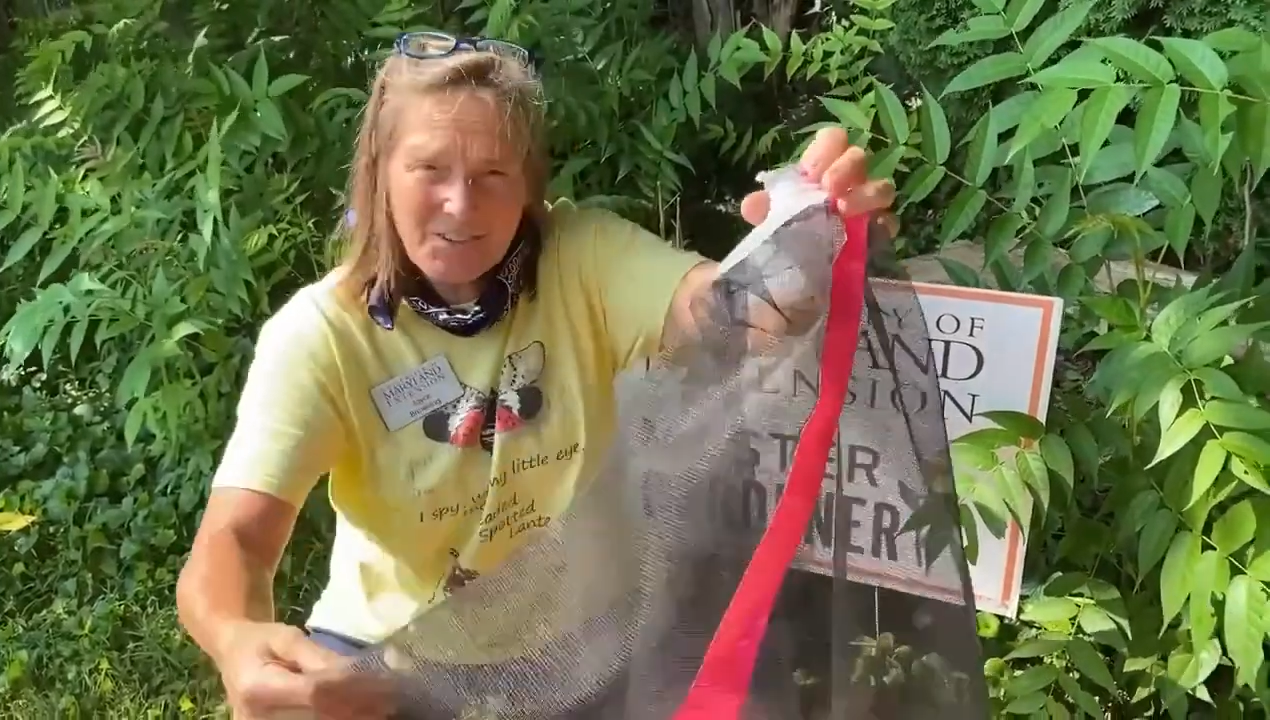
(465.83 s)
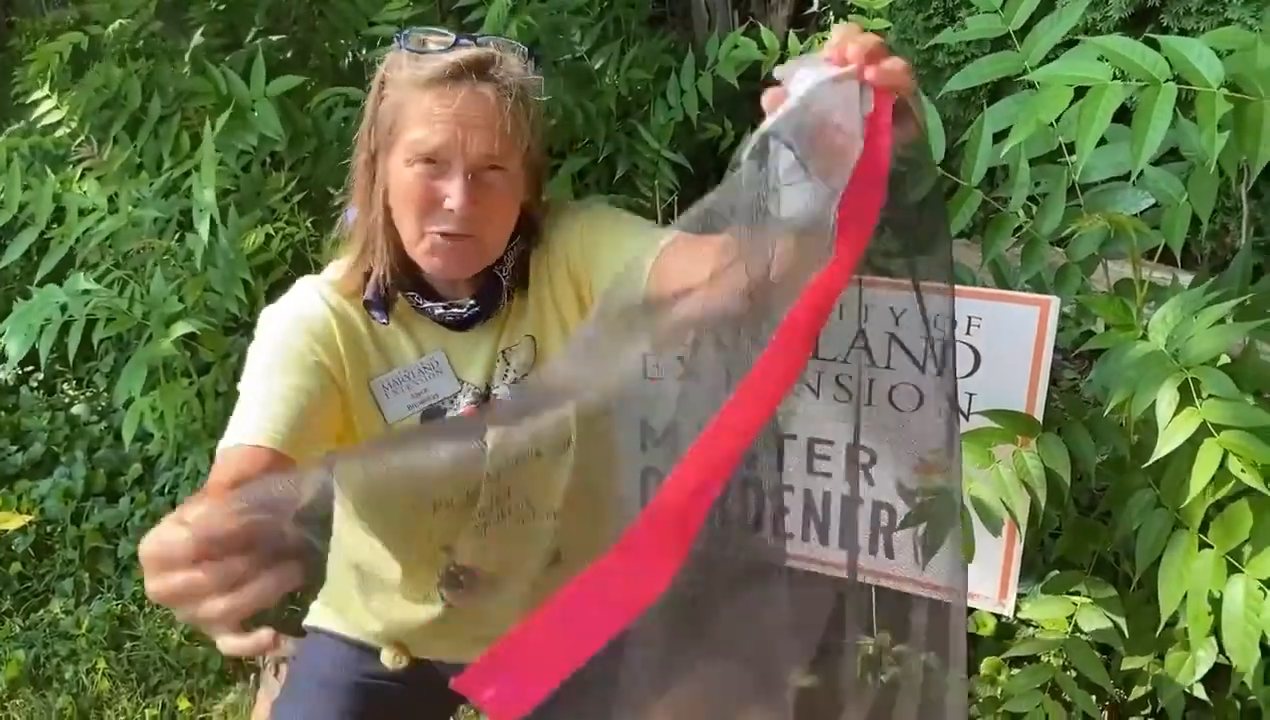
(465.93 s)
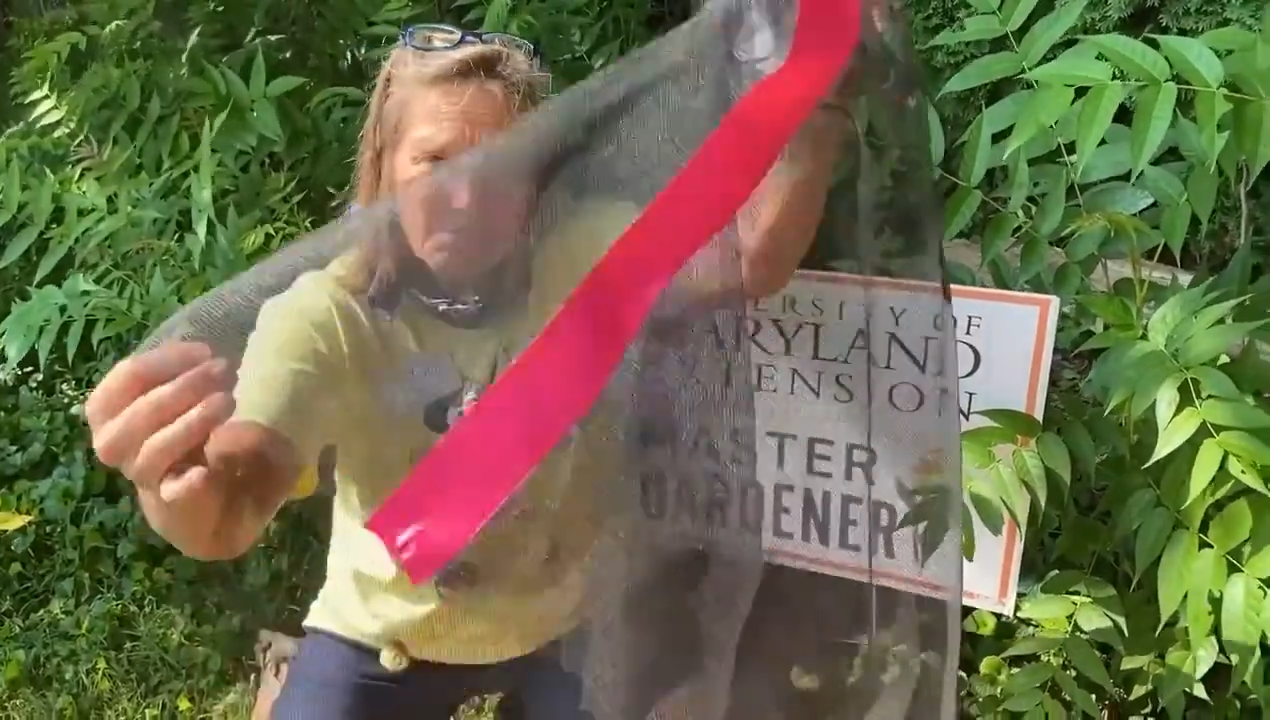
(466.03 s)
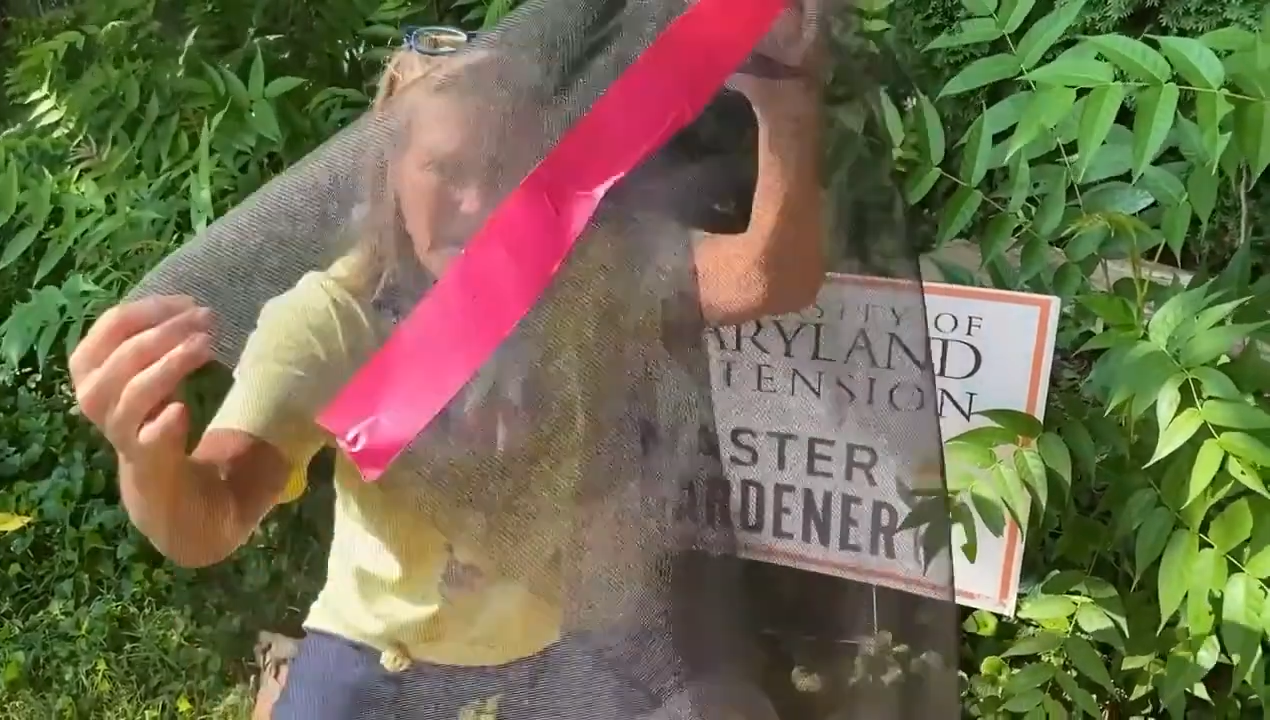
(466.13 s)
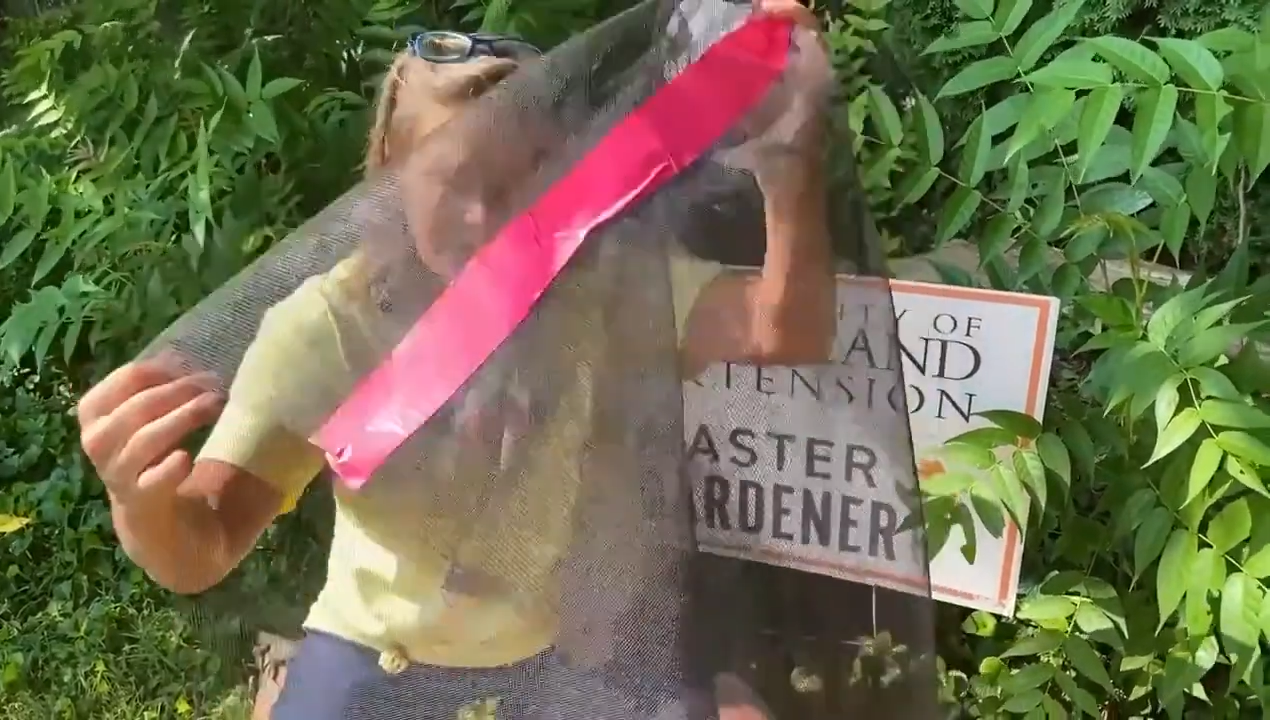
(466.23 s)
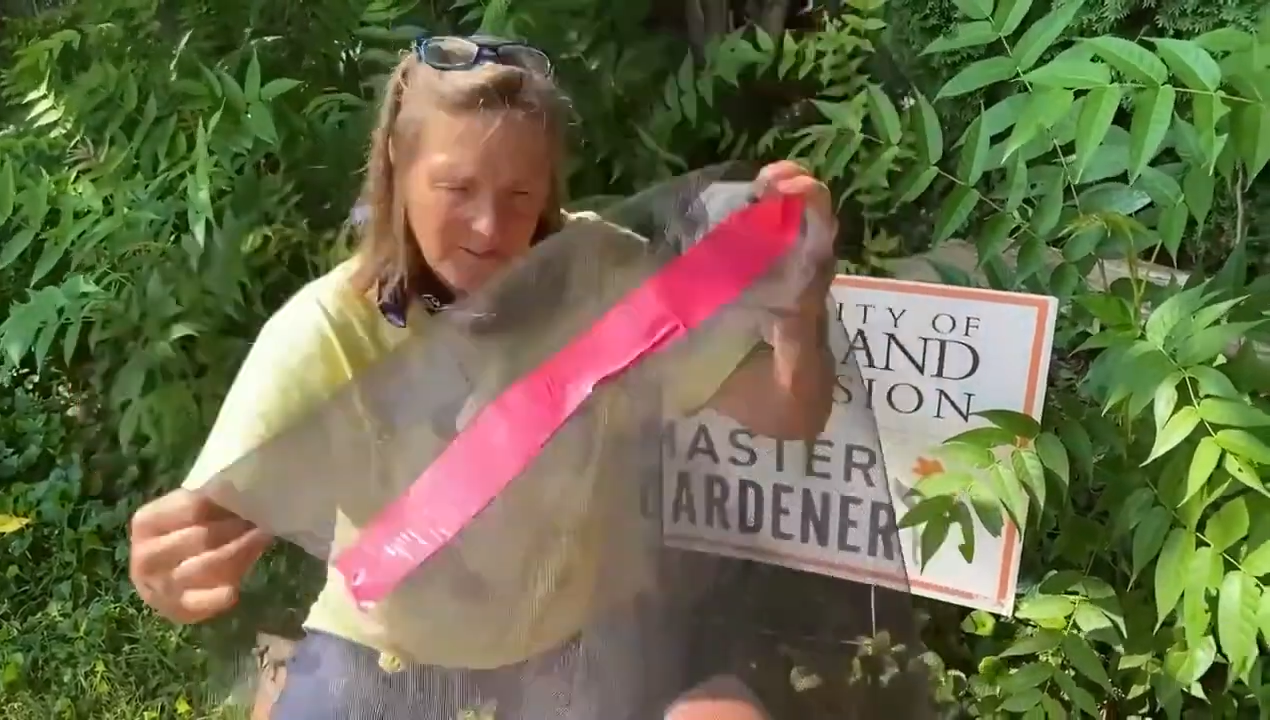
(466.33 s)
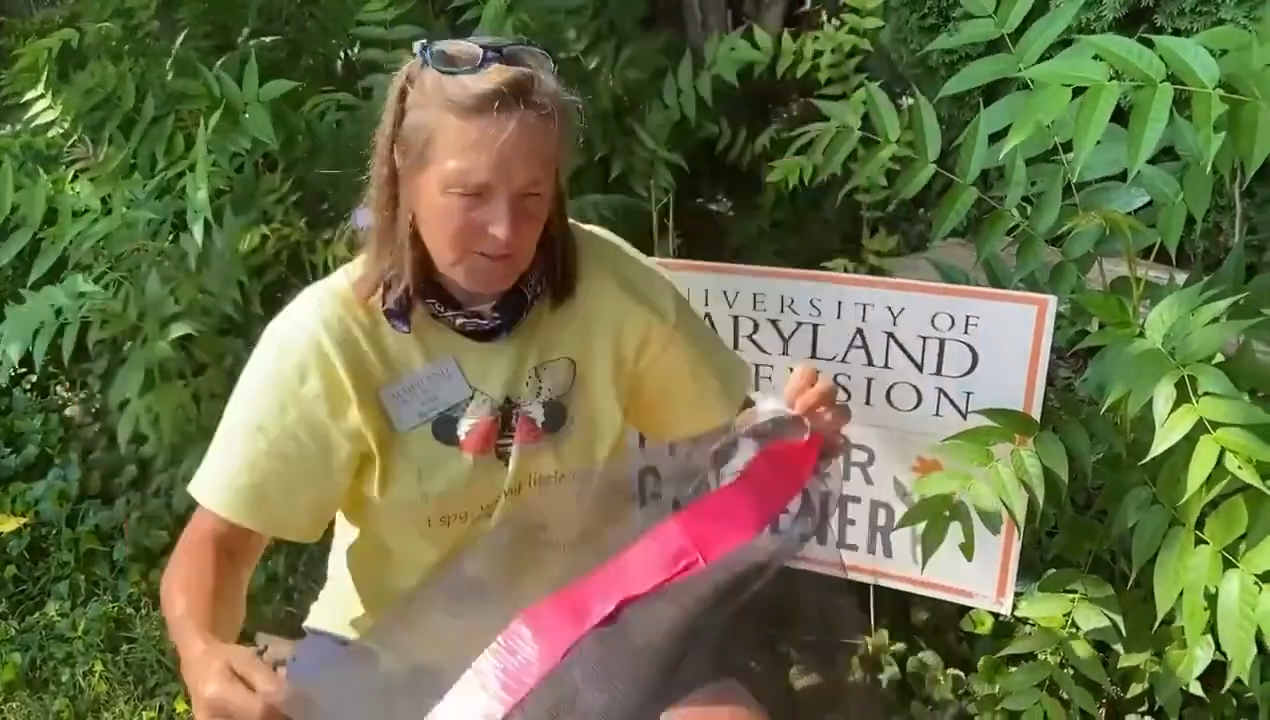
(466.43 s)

you make the